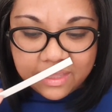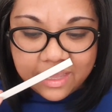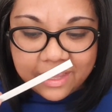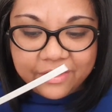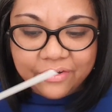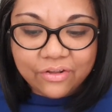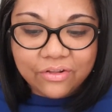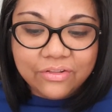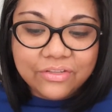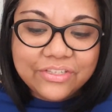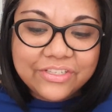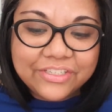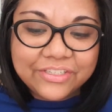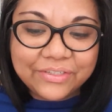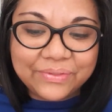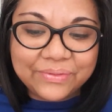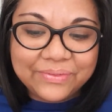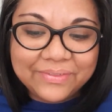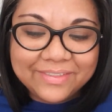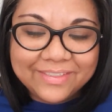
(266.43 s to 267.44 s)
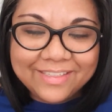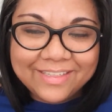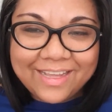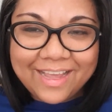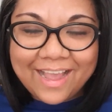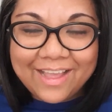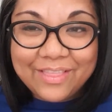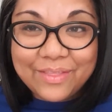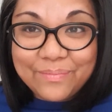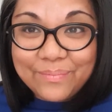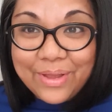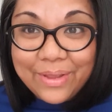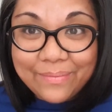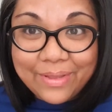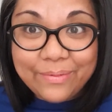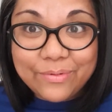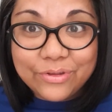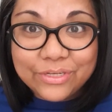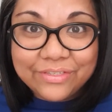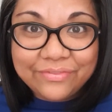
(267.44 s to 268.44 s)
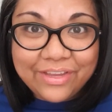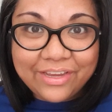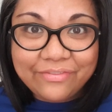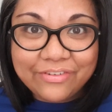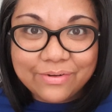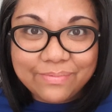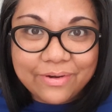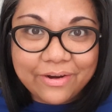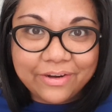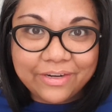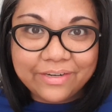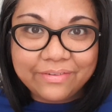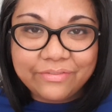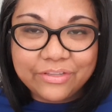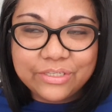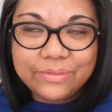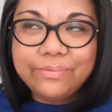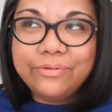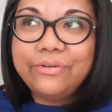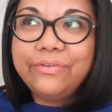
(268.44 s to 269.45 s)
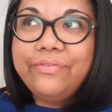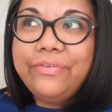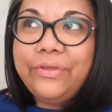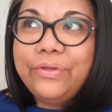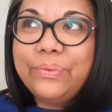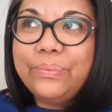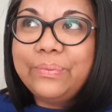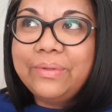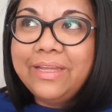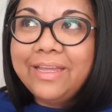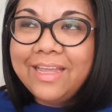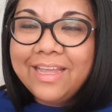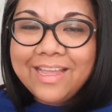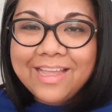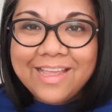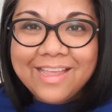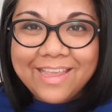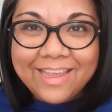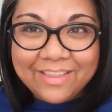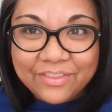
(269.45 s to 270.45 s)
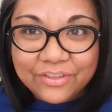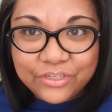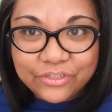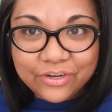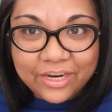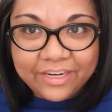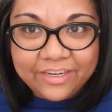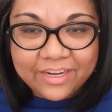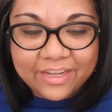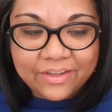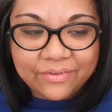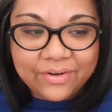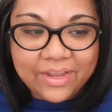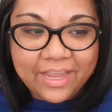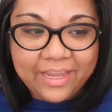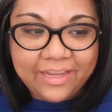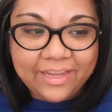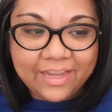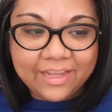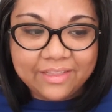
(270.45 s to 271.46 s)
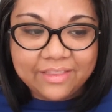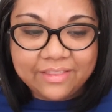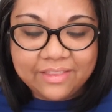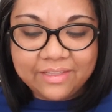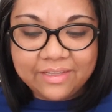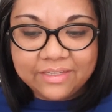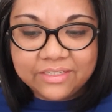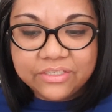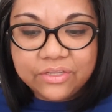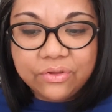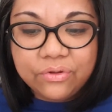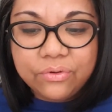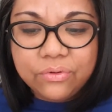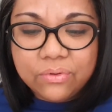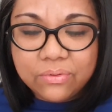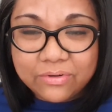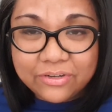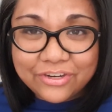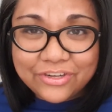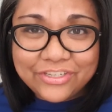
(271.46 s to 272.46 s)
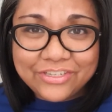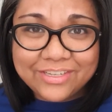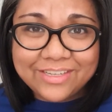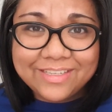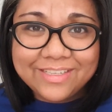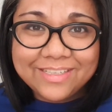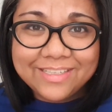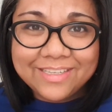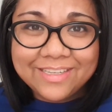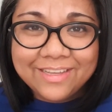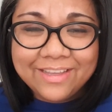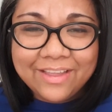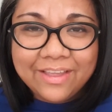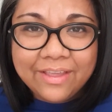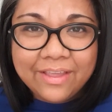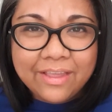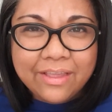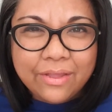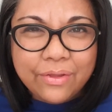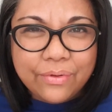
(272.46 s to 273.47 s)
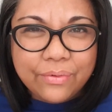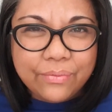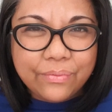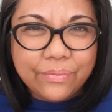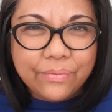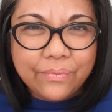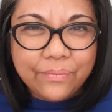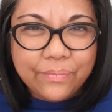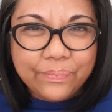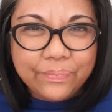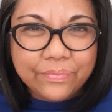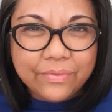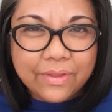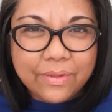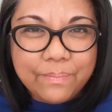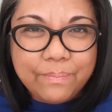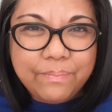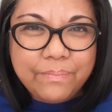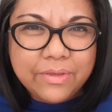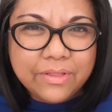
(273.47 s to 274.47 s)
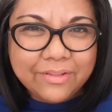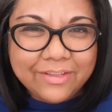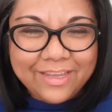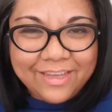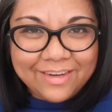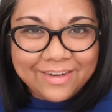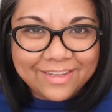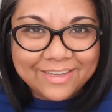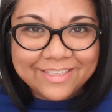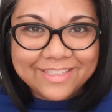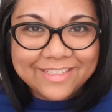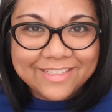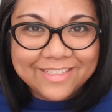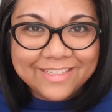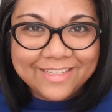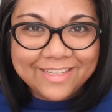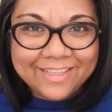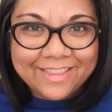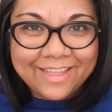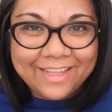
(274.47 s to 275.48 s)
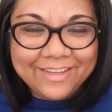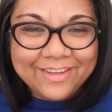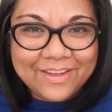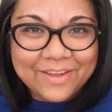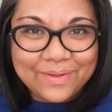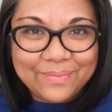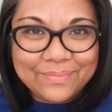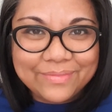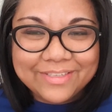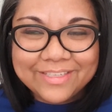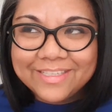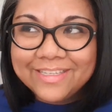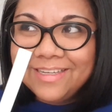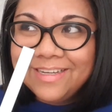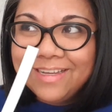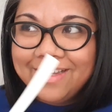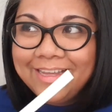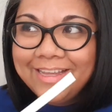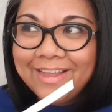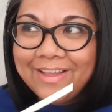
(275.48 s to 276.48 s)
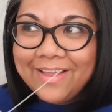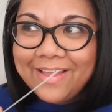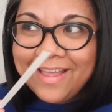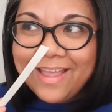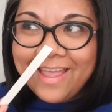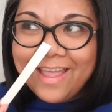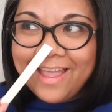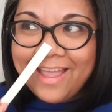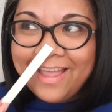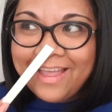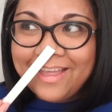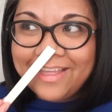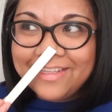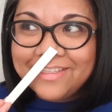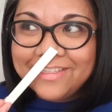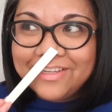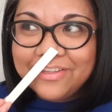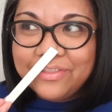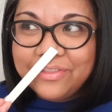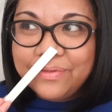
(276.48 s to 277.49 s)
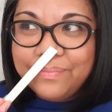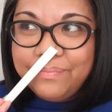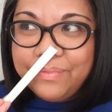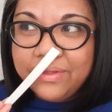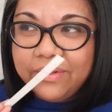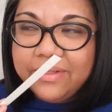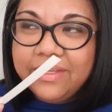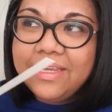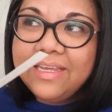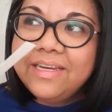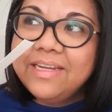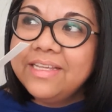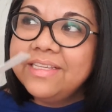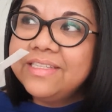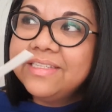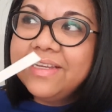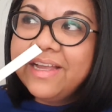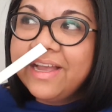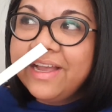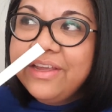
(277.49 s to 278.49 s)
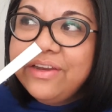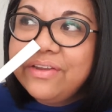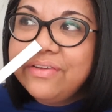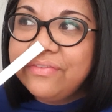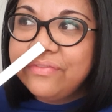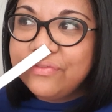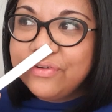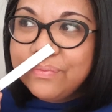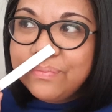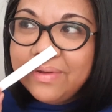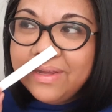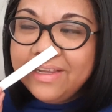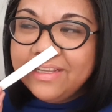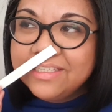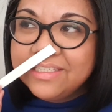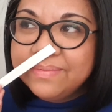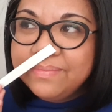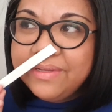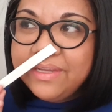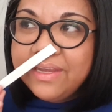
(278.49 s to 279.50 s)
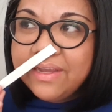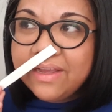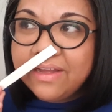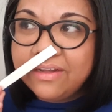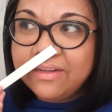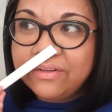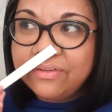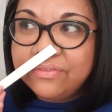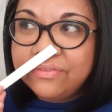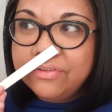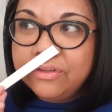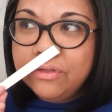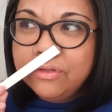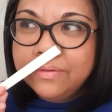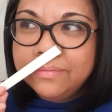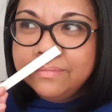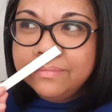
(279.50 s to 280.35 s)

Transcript: And also, and my most favorite part of this perfume, in the dry down, I get this gorgeous milkiness that comes. And the milkiness kind of reminds me of